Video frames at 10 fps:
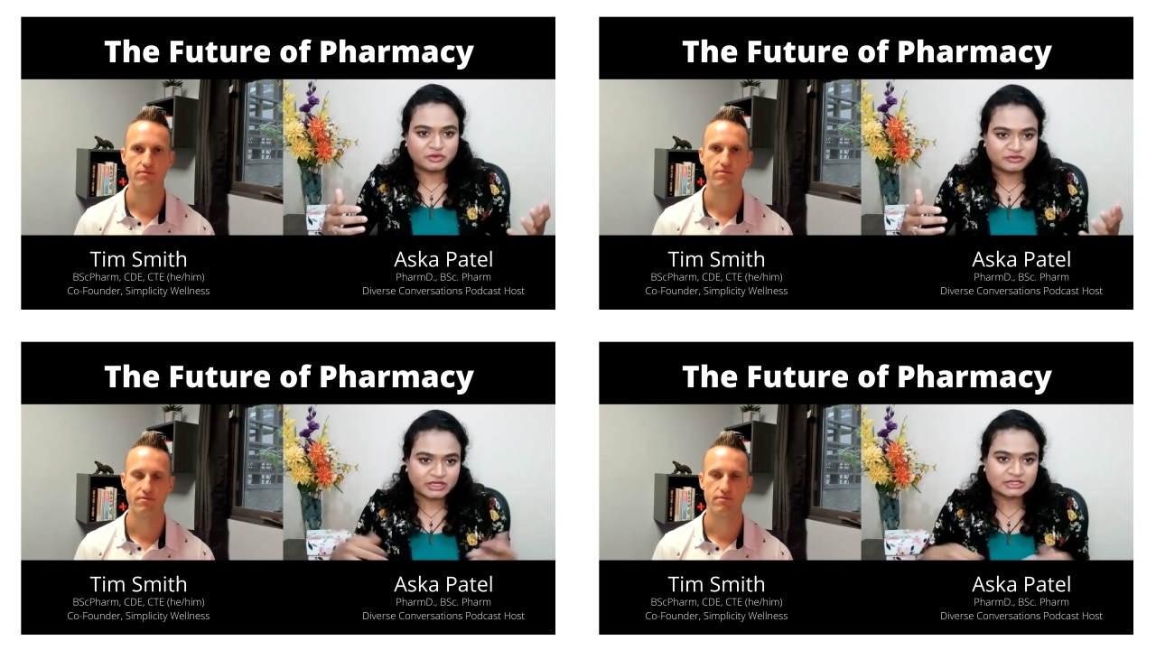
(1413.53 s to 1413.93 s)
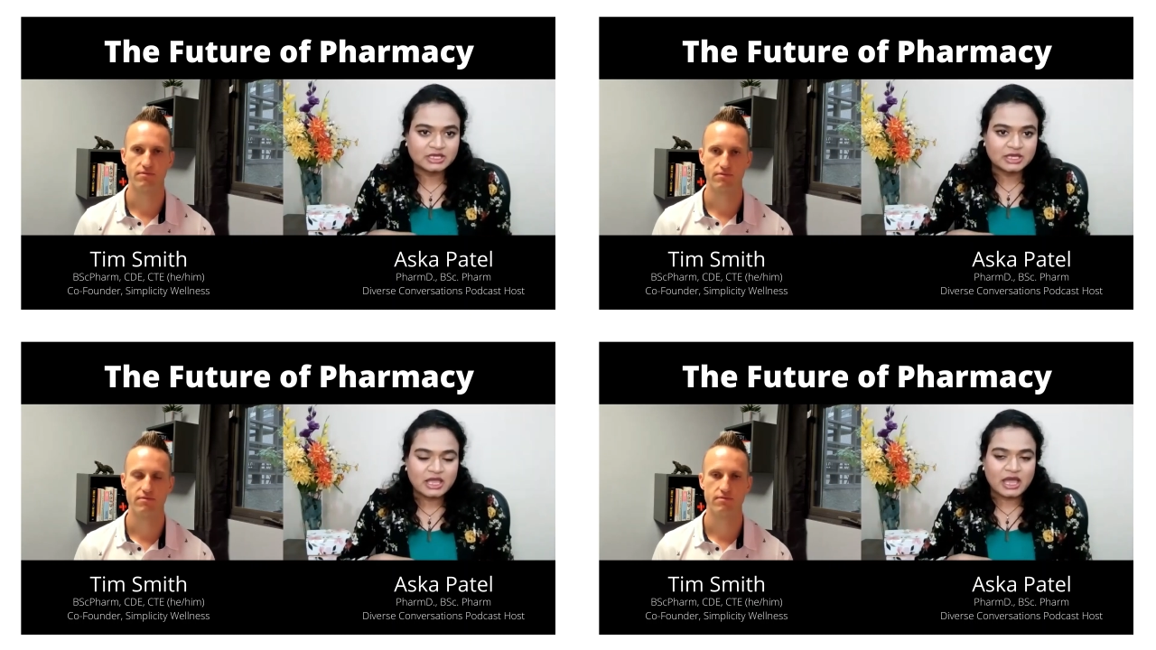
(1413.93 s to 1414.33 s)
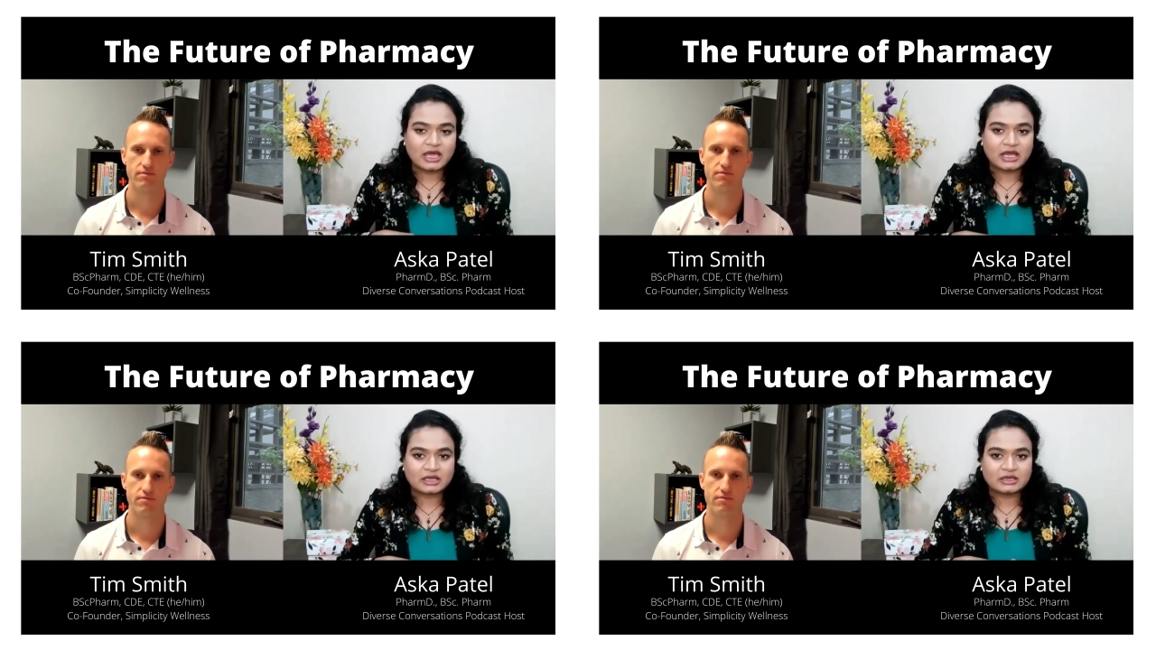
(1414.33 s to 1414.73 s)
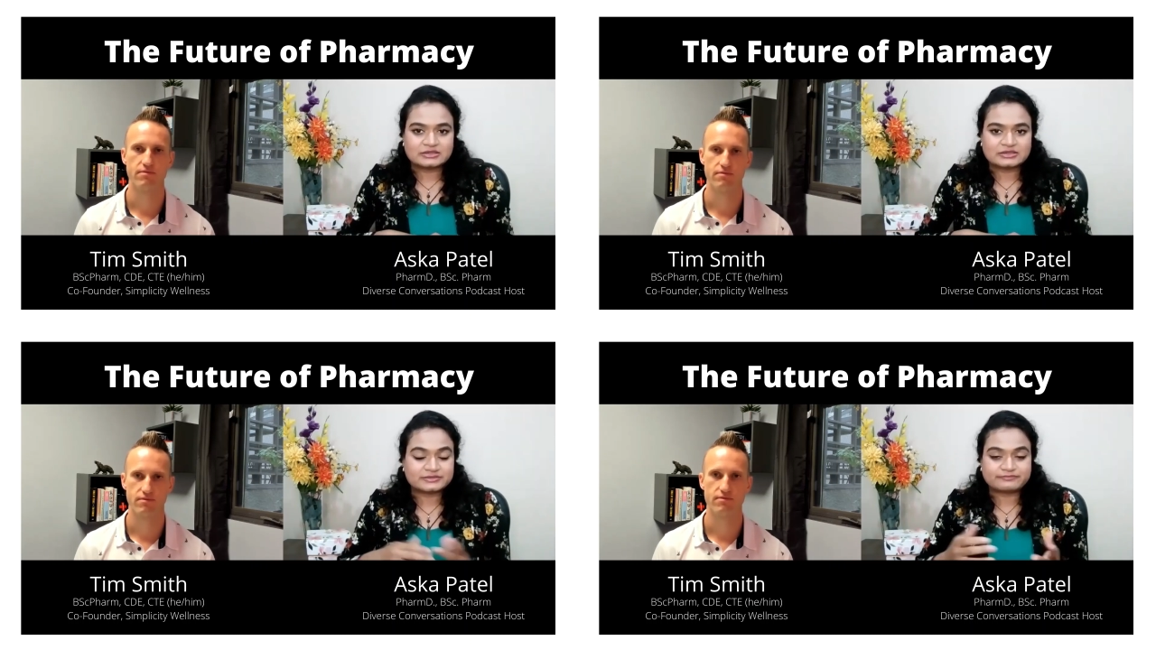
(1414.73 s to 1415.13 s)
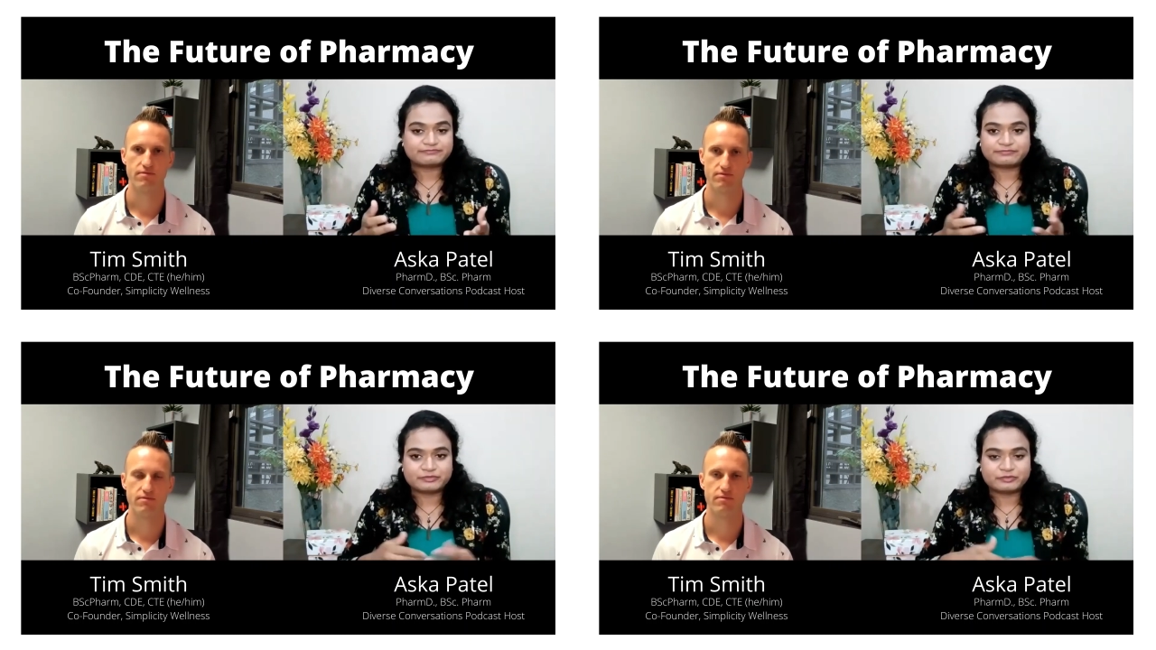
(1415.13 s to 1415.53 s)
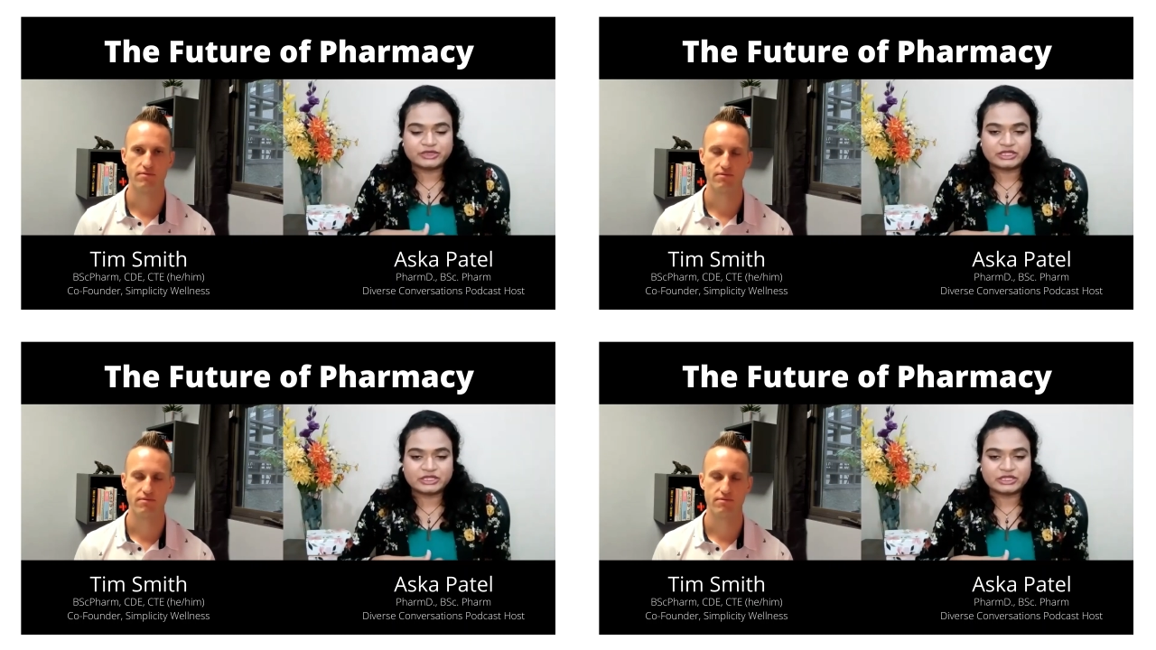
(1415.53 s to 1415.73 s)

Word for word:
Speaker 1: of it, because uh,